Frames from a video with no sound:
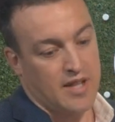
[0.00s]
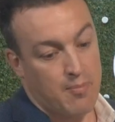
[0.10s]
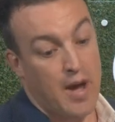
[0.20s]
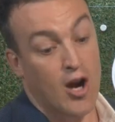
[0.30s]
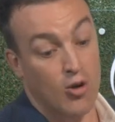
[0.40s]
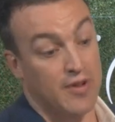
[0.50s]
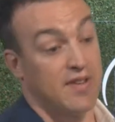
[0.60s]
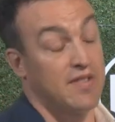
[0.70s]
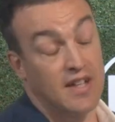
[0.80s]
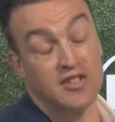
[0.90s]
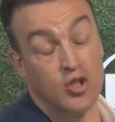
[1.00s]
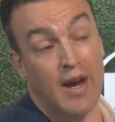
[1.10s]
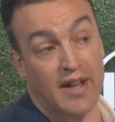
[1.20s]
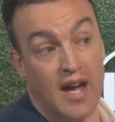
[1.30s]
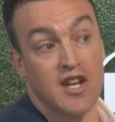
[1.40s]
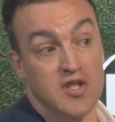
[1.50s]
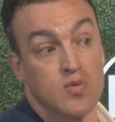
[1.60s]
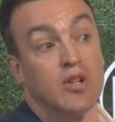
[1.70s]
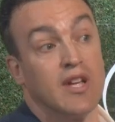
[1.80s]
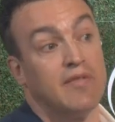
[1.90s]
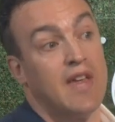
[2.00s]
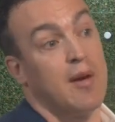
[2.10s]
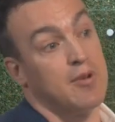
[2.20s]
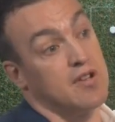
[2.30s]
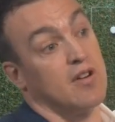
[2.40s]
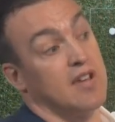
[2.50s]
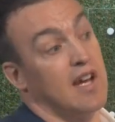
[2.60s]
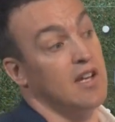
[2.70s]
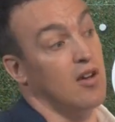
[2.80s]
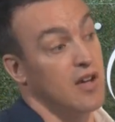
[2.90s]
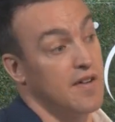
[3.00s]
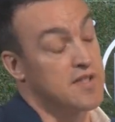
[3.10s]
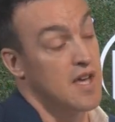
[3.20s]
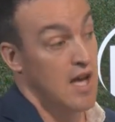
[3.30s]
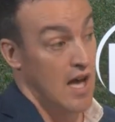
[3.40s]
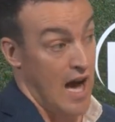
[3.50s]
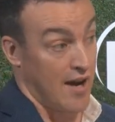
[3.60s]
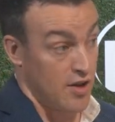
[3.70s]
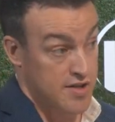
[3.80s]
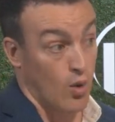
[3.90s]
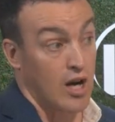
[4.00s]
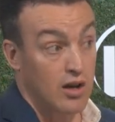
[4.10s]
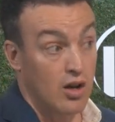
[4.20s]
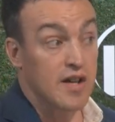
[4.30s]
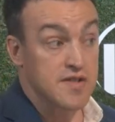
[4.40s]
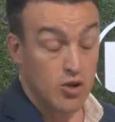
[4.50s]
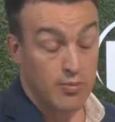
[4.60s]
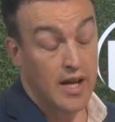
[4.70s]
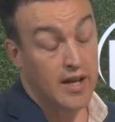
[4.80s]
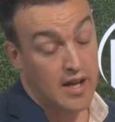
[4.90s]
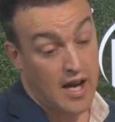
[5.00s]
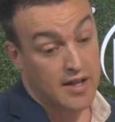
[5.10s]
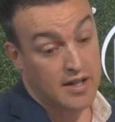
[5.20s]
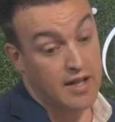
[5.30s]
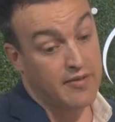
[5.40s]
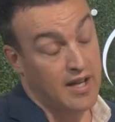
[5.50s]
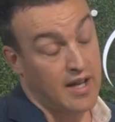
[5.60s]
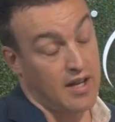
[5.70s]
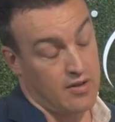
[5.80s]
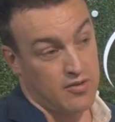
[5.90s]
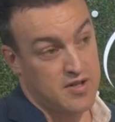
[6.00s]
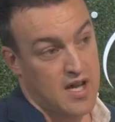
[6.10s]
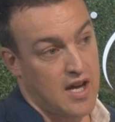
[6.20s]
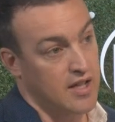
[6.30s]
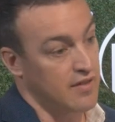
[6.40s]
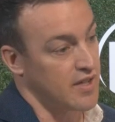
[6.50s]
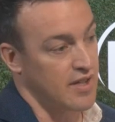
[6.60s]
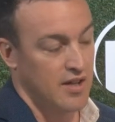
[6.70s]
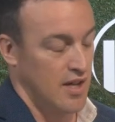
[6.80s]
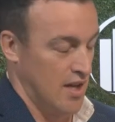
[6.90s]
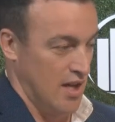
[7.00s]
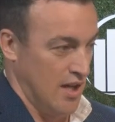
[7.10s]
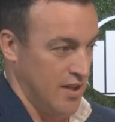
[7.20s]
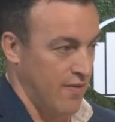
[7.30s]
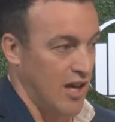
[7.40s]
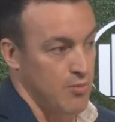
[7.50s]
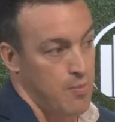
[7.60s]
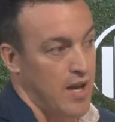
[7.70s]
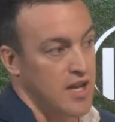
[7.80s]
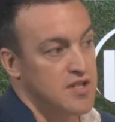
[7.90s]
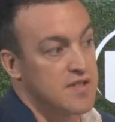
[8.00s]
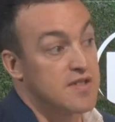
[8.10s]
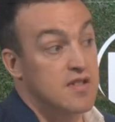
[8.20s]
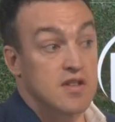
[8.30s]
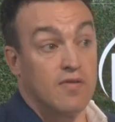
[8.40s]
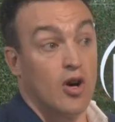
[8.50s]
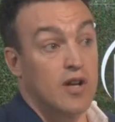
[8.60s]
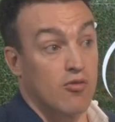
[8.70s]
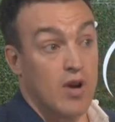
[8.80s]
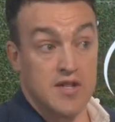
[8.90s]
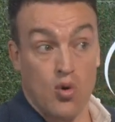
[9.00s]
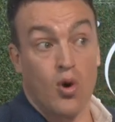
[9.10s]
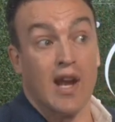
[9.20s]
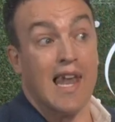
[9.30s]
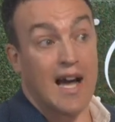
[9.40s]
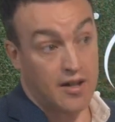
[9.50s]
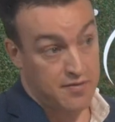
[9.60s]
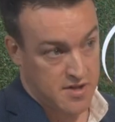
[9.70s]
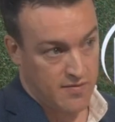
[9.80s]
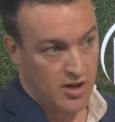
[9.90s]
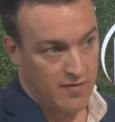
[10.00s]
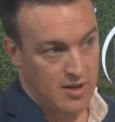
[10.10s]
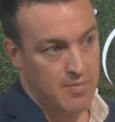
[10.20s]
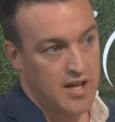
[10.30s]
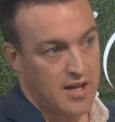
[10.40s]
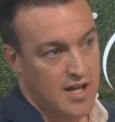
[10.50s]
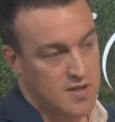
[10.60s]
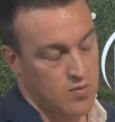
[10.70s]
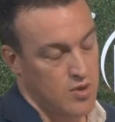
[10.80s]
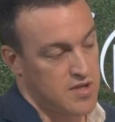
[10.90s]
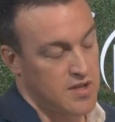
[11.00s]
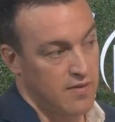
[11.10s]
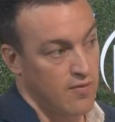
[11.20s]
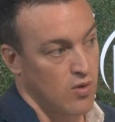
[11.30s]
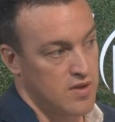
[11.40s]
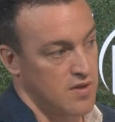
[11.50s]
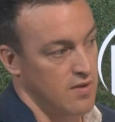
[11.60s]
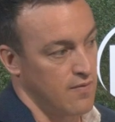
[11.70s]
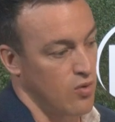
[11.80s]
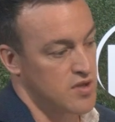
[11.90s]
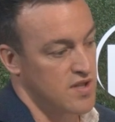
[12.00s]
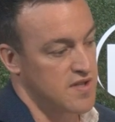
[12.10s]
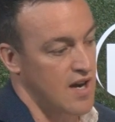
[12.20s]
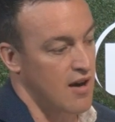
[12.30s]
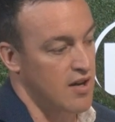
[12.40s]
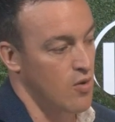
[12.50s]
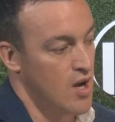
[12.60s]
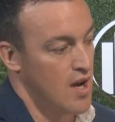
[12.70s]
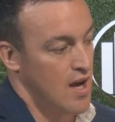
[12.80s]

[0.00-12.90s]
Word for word: the impairment that these new medications will give them in their daily lives, and also our clients come in and given an, an understanding of the the volume of patients, the survival rate or lack of survival in many cases, which is the infor- unfortunate scenario.